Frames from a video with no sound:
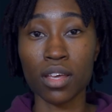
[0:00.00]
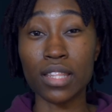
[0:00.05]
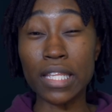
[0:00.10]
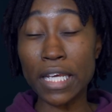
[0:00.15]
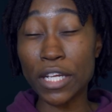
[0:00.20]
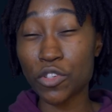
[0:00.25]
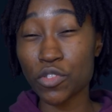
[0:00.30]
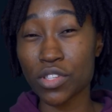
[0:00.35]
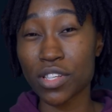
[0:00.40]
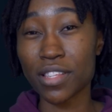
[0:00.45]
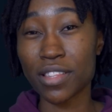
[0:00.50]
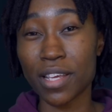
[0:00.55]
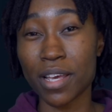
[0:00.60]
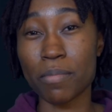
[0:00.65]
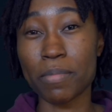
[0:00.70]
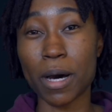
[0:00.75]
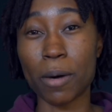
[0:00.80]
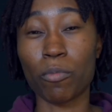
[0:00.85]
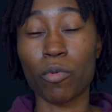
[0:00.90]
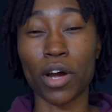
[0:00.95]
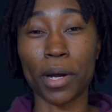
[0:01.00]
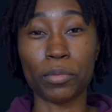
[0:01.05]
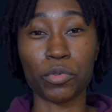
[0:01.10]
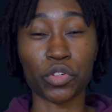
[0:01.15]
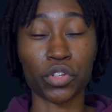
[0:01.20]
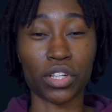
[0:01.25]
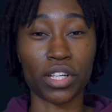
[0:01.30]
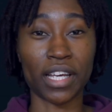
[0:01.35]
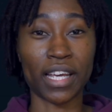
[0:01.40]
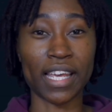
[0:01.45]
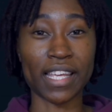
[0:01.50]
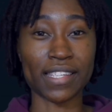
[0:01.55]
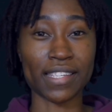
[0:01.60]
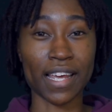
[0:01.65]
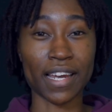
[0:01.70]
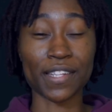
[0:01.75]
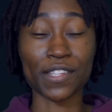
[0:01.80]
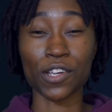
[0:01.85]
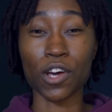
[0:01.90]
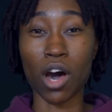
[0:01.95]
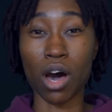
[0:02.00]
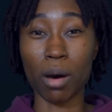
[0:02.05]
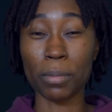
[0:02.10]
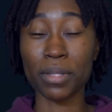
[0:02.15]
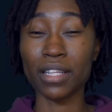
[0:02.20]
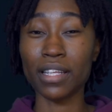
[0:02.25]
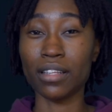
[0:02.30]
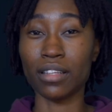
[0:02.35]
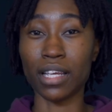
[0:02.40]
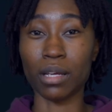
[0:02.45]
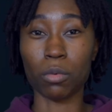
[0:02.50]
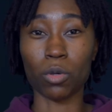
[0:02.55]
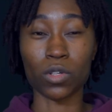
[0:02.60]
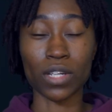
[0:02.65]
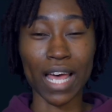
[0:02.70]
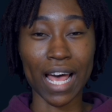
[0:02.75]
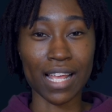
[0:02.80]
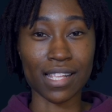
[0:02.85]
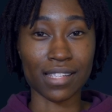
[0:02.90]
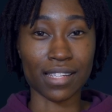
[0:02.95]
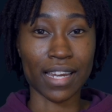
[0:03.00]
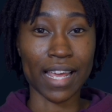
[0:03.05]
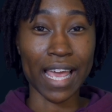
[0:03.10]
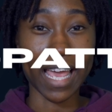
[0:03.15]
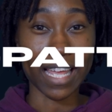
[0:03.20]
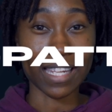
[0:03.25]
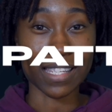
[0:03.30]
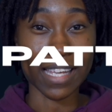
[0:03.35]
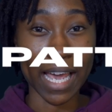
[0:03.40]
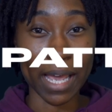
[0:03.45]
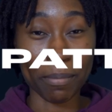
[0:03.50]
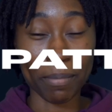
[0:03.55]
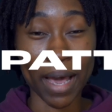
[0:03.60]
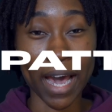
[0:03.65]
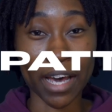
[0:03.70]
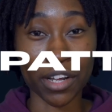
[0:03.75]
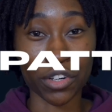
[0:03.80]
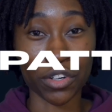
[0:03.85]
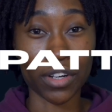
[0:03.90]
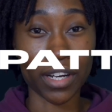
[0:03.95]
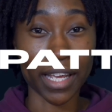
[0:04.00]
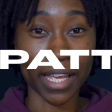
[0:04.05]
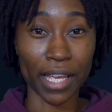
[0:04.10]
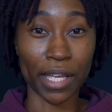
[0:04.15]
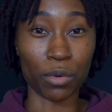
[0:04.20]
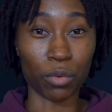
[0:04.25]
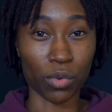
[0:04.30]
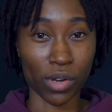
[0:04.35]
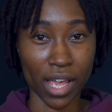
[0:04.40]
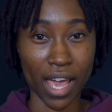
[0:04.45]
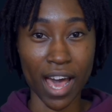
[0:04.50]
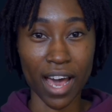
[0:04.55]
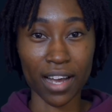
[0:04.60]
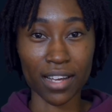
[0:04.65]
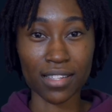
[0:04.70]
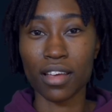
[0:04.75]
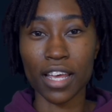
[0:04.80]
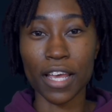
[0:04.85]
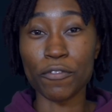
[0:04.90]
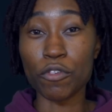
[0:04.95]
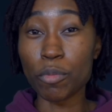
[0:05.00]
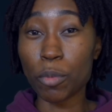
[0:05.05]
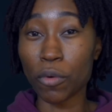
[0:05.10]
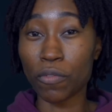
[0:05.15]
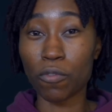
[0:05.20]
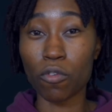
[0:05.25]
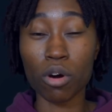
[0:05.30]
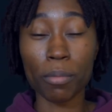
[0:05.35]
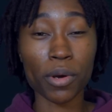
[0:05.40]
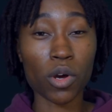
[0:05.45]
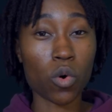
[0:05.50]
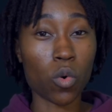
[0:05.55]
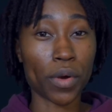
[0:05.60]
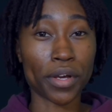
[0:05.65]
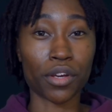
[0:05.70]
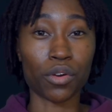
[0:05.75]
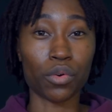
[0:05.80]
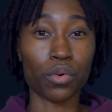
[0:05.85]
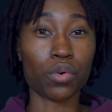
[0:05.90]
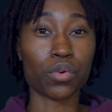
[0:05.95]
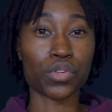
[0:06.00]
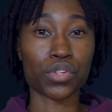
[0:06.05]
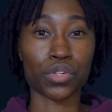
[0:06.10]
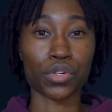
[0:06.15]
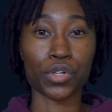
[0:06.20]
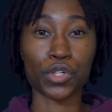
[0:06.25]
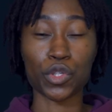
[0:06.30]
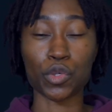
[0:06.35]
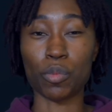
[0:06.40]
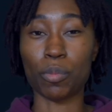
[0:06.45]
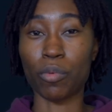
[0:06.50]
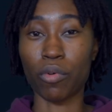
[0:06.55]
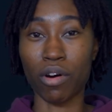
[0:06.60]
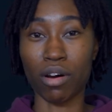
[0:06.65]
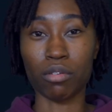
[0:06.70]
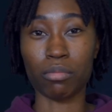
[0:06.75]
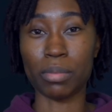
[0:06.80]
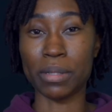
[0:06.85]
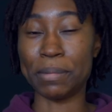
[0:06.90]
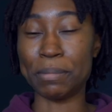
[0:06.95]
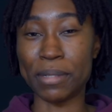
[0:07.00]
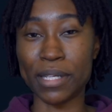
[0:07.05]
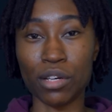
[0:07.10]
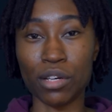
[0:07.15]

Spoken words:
The interesting thing about prop drilling is that it's commonly labeled as an anti-pattern in React. If you perform a quick Google search, you'll probably be